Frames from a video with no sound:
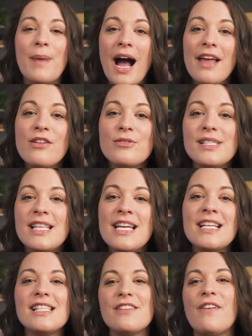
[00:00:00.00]
buy those
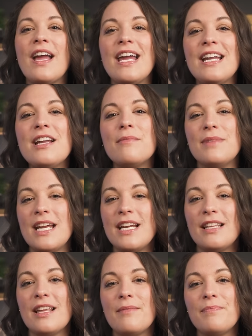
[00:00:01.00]
things if I end up
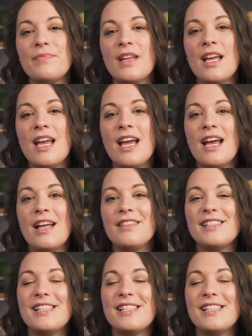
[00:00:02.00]
needing them. The